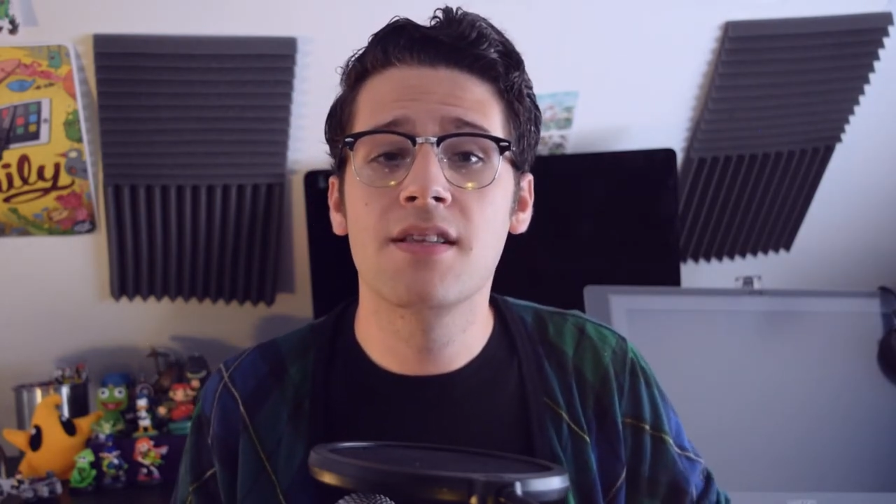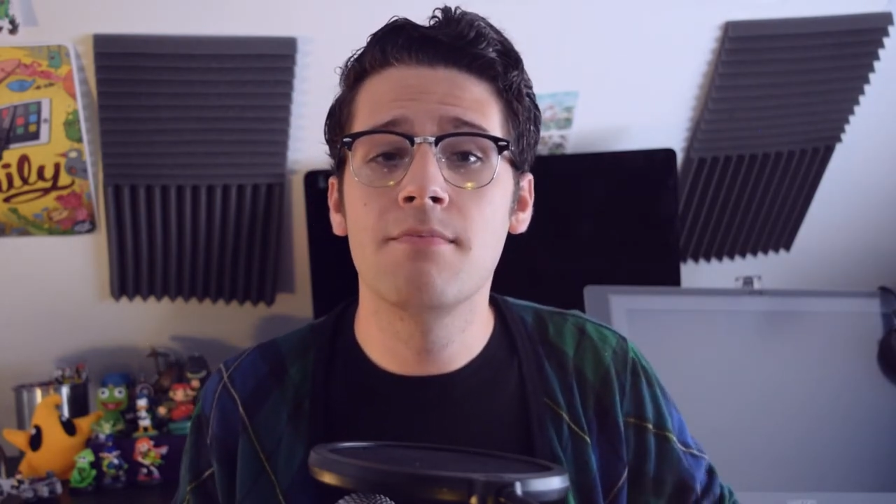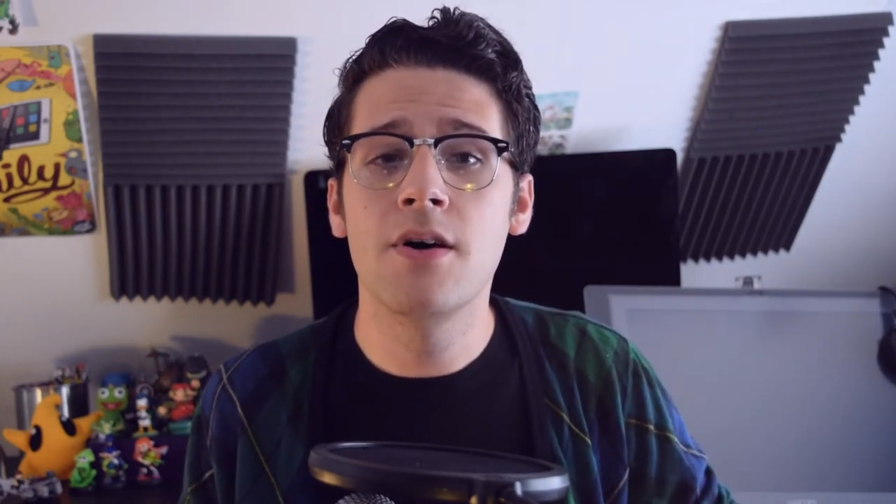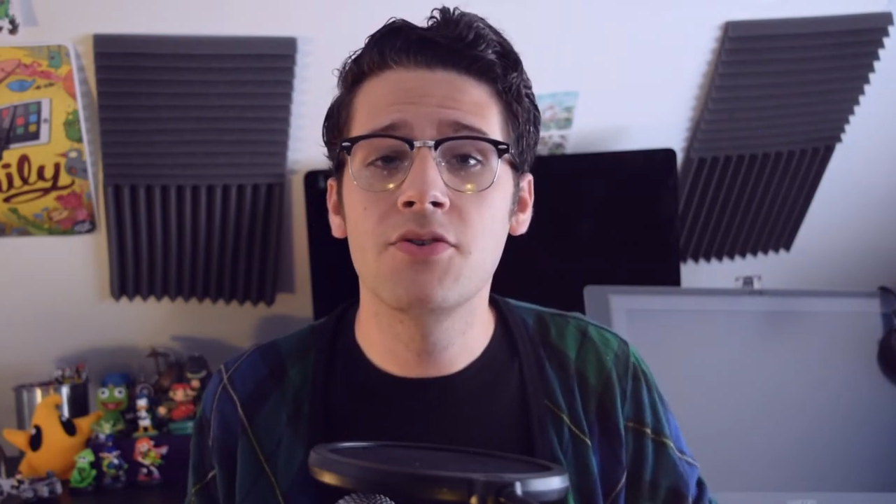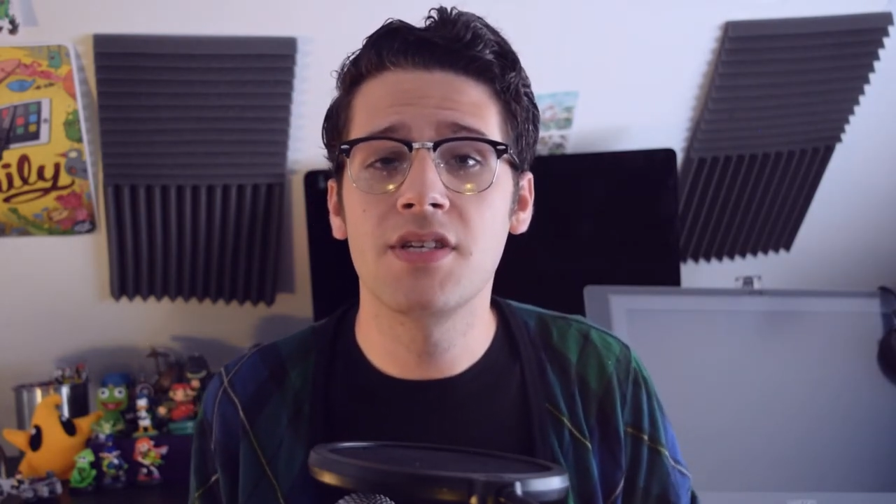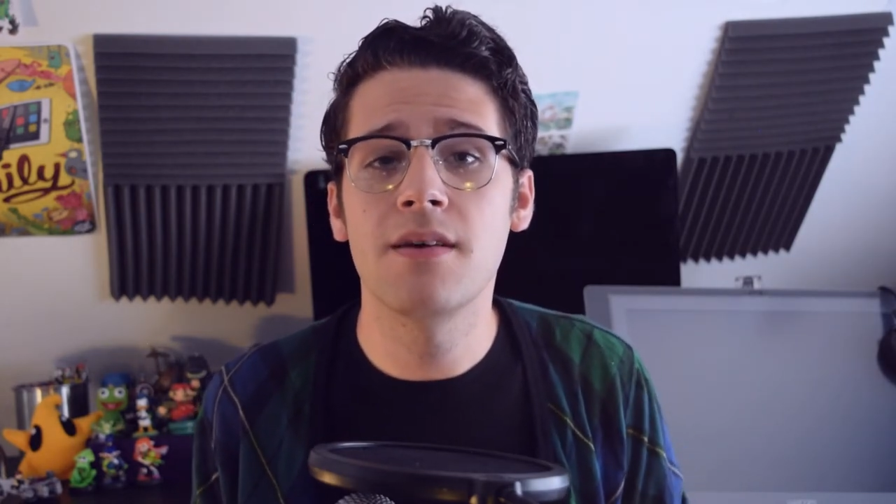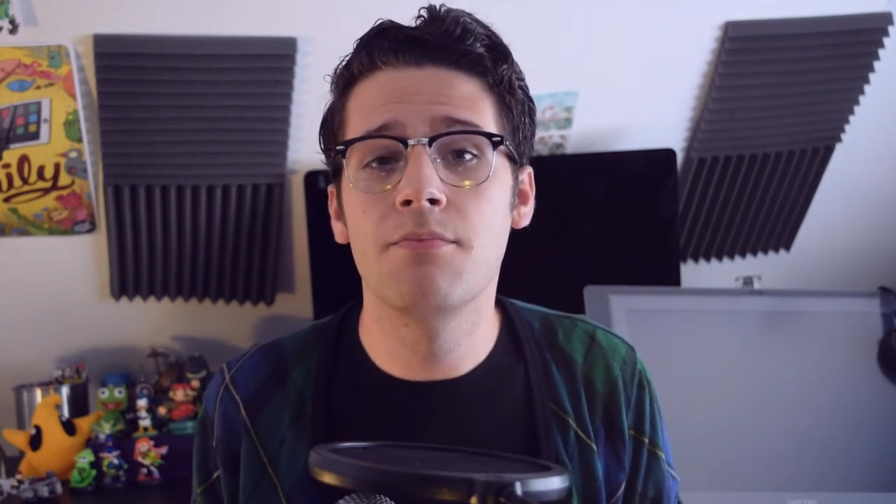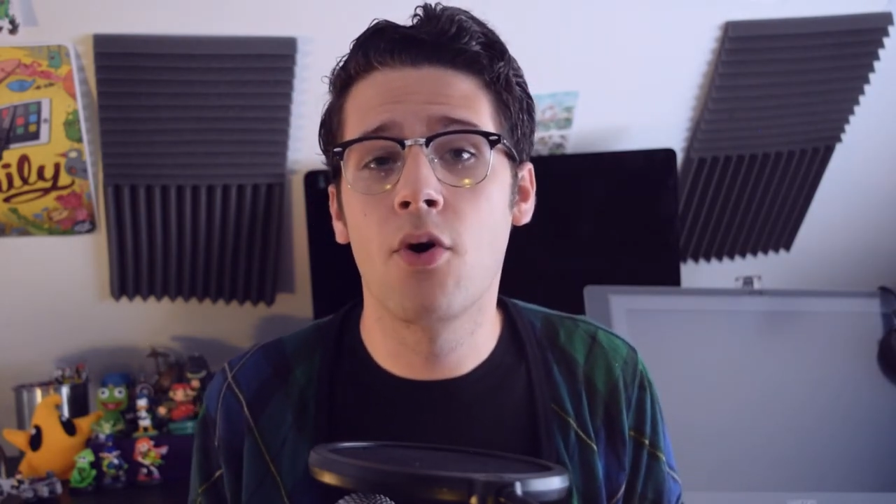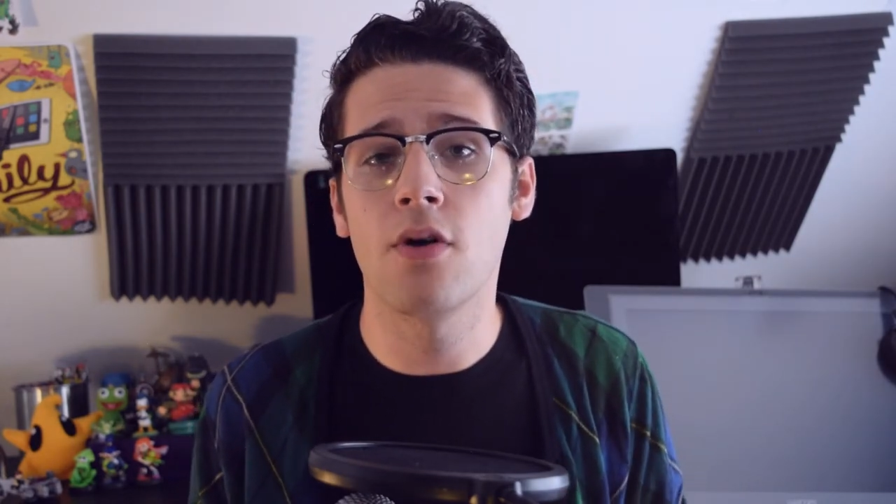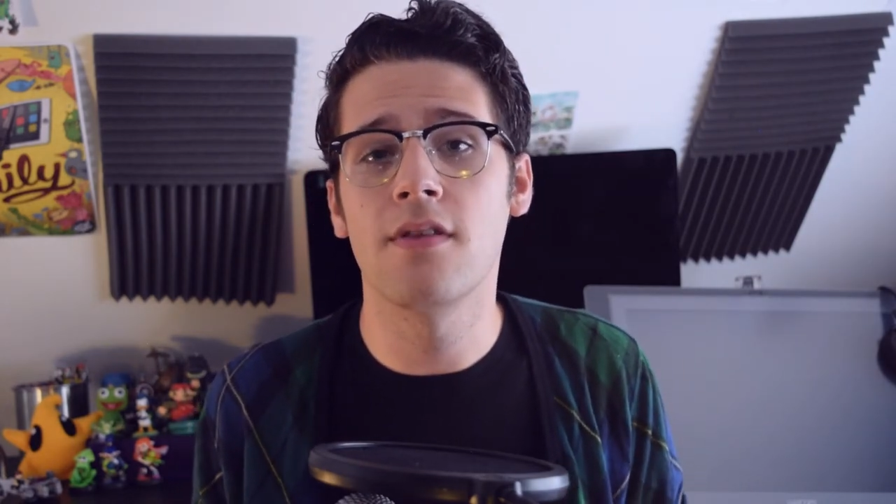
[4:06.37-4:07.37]
most
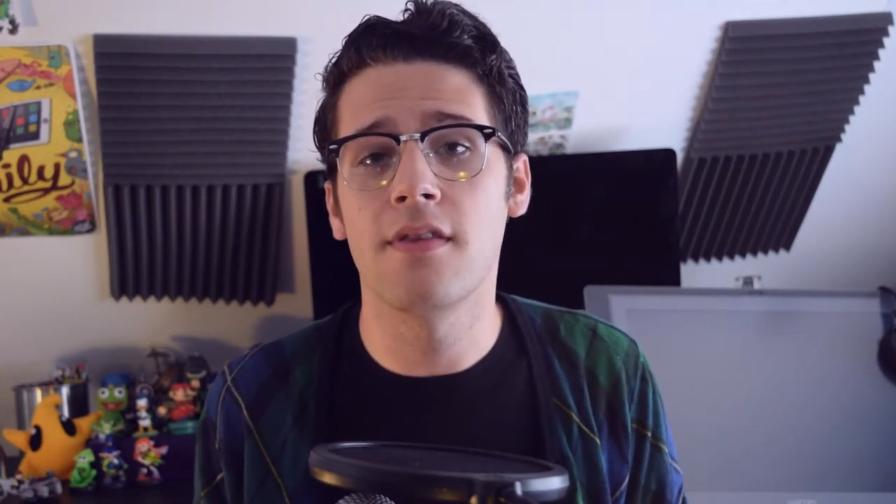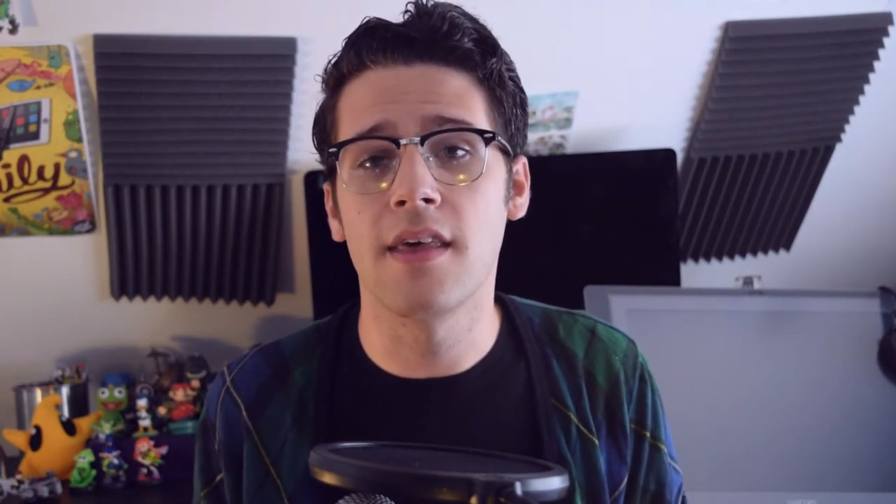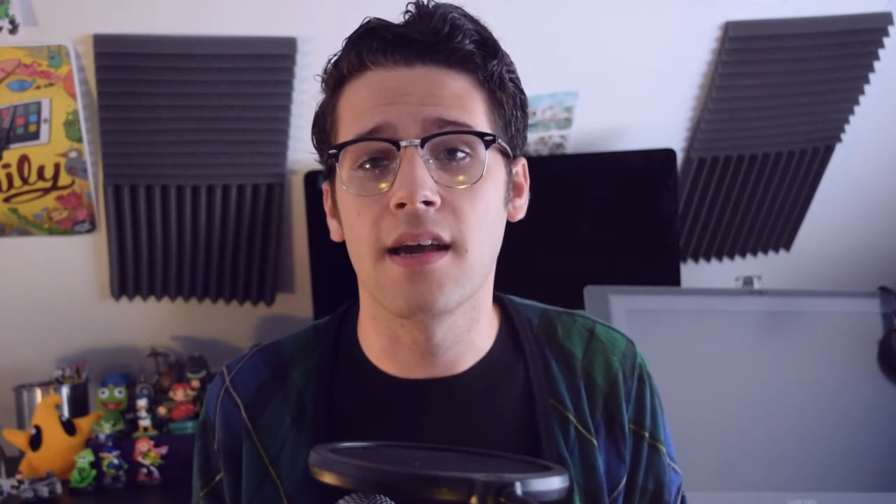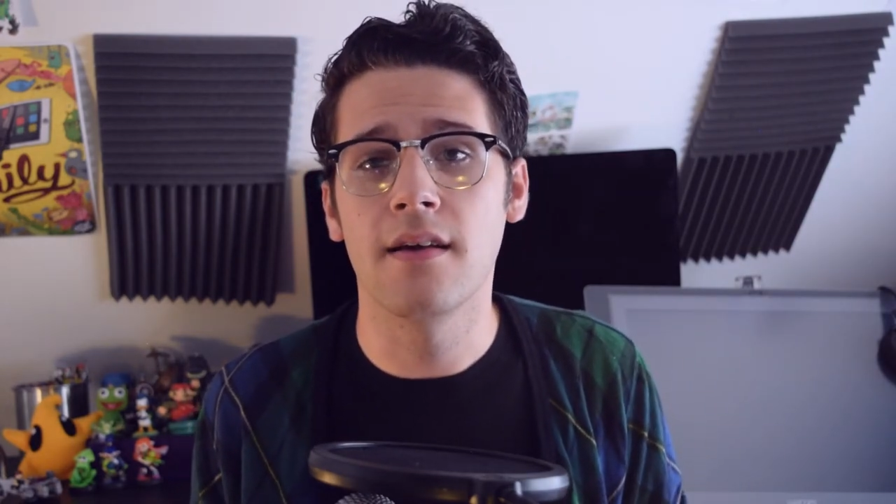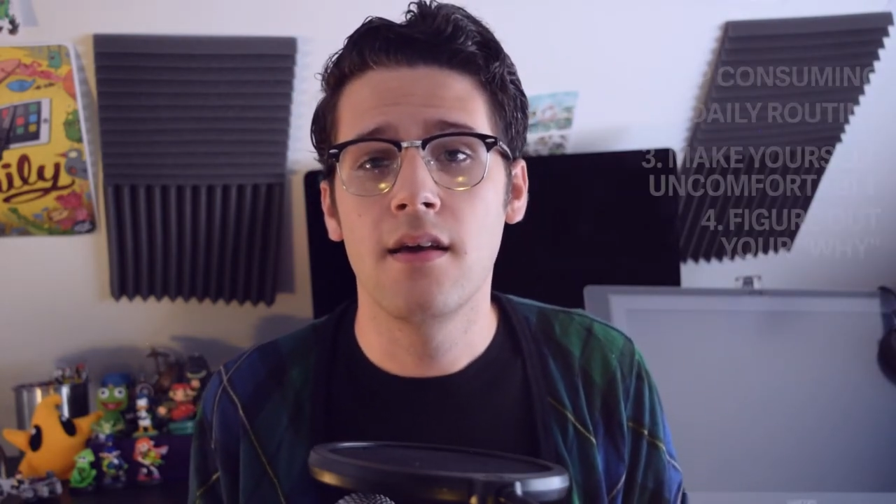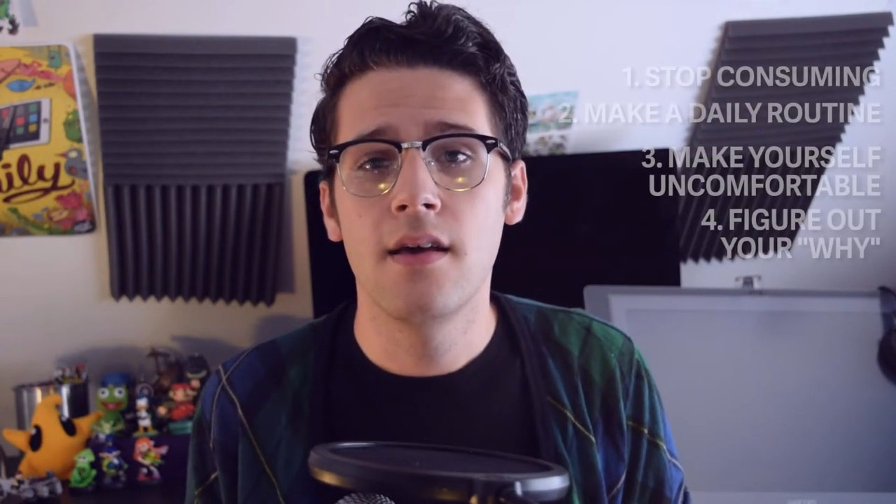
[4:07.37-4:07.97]
important thing